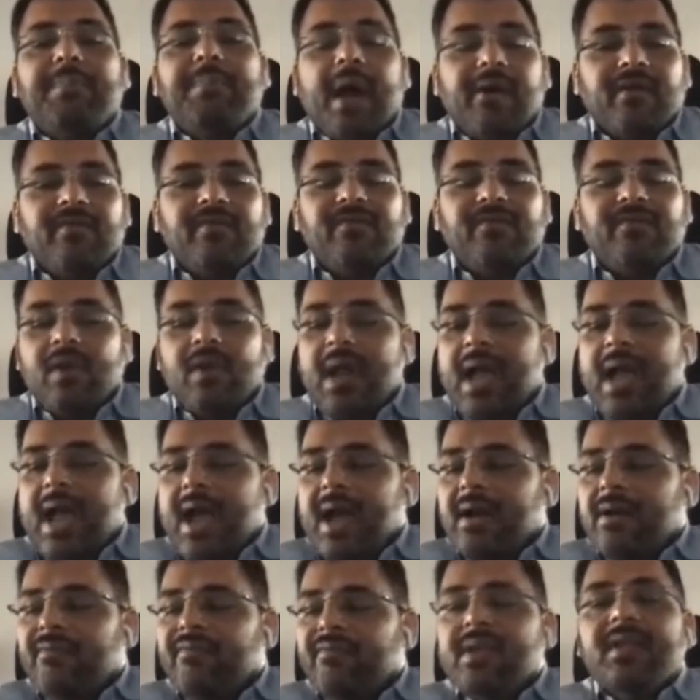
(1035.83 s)
that powerful.
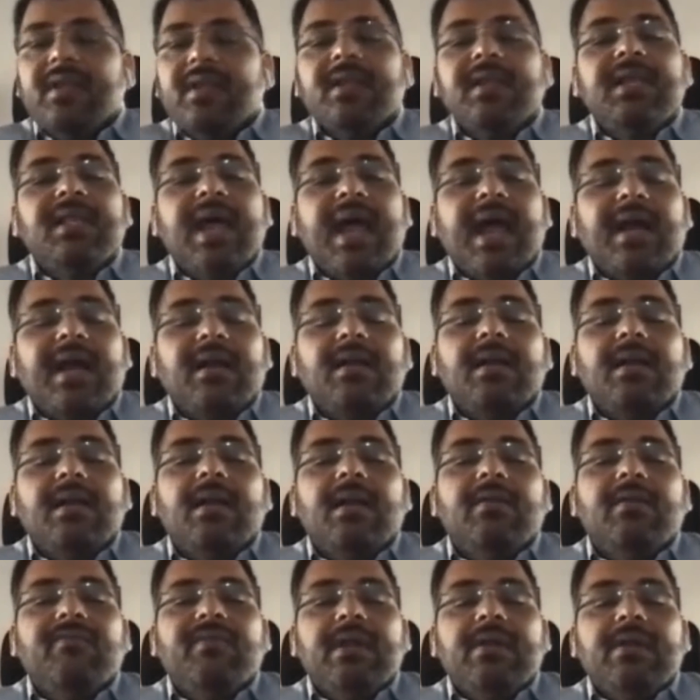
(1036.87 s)
And we see that
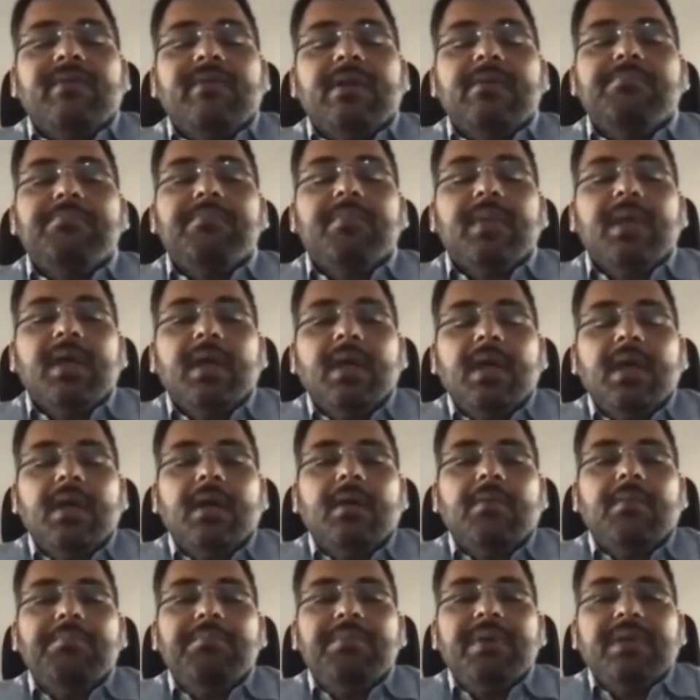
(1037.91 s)
in when
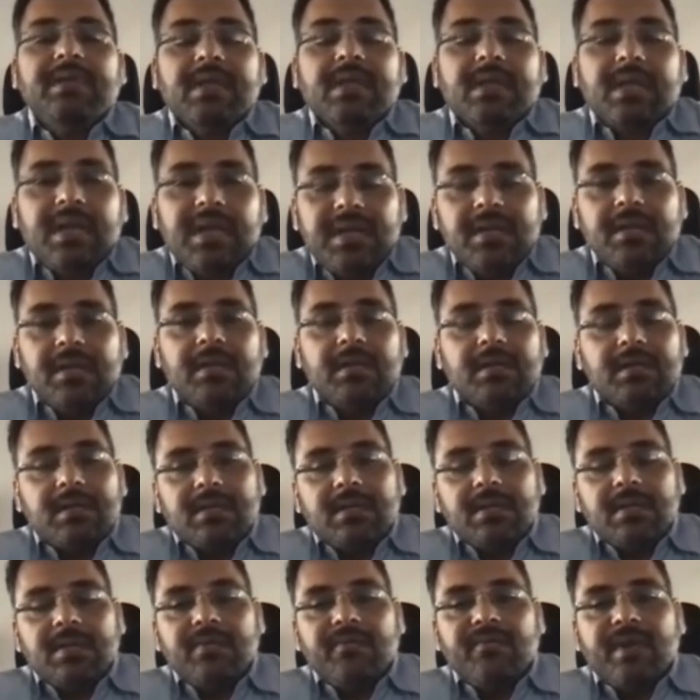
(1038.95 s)
business leaders,
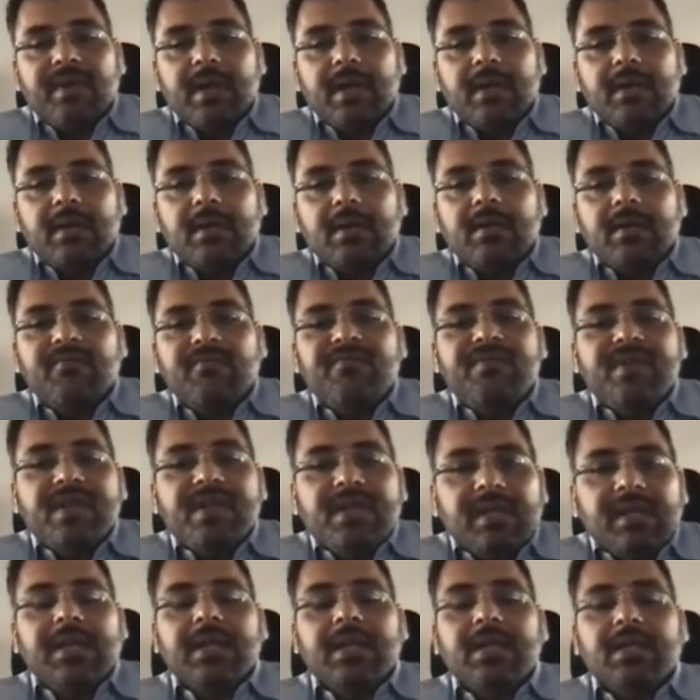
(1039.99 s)
when
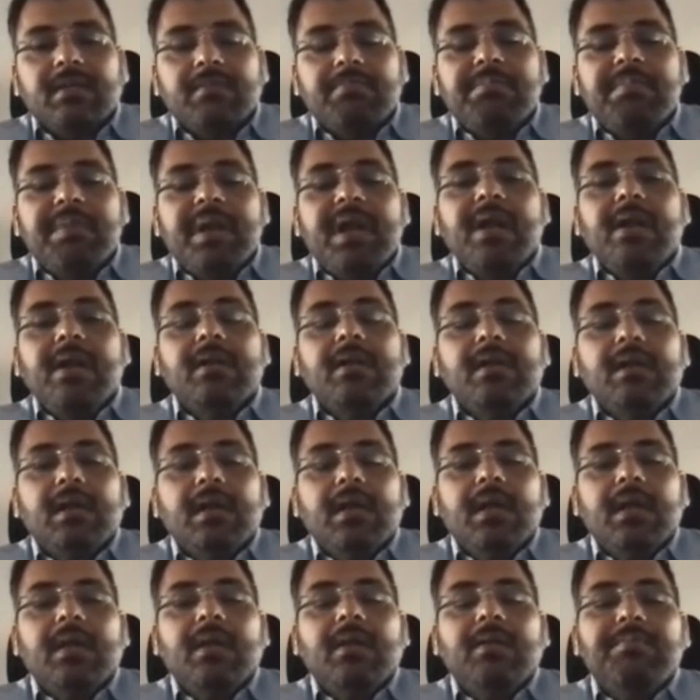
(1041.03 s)
visionaries build
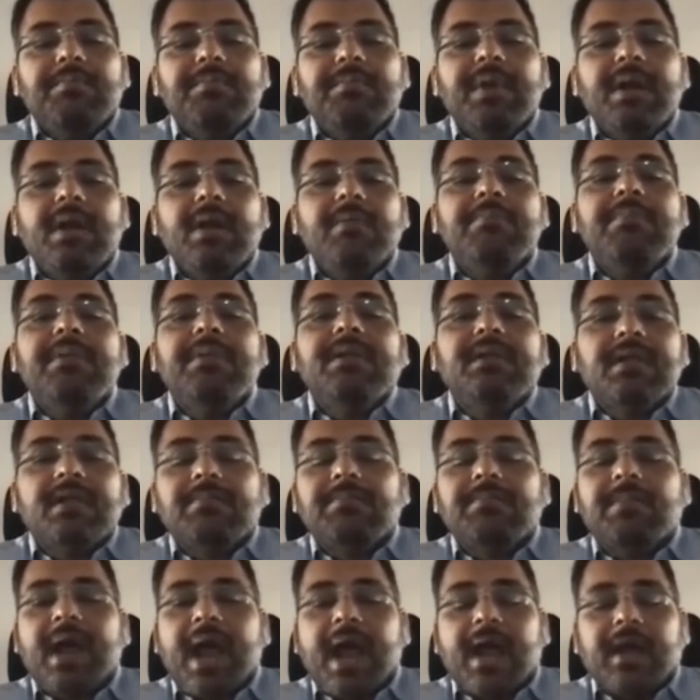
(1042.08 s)

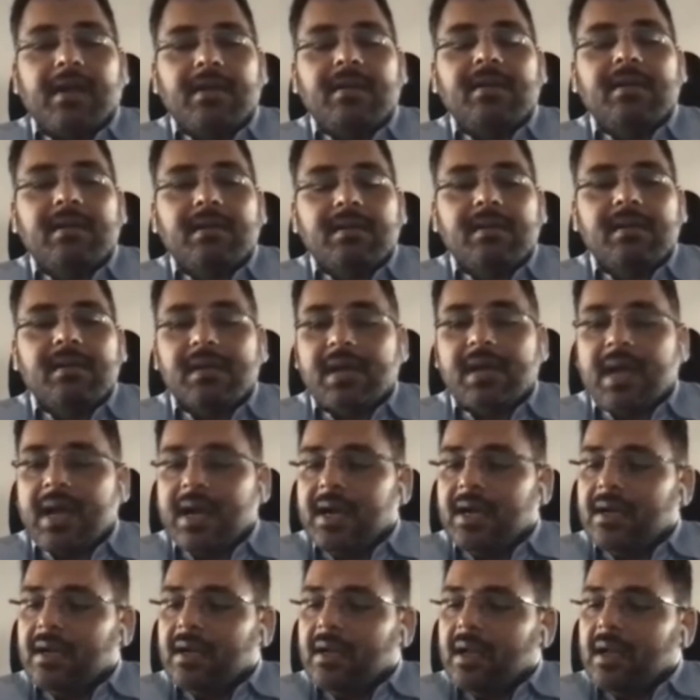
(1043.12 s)
business brands,
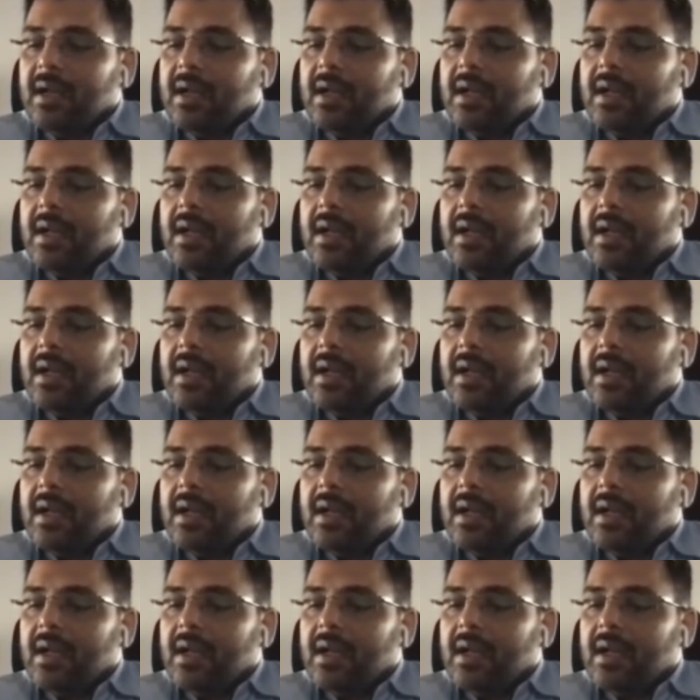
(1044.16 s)
right?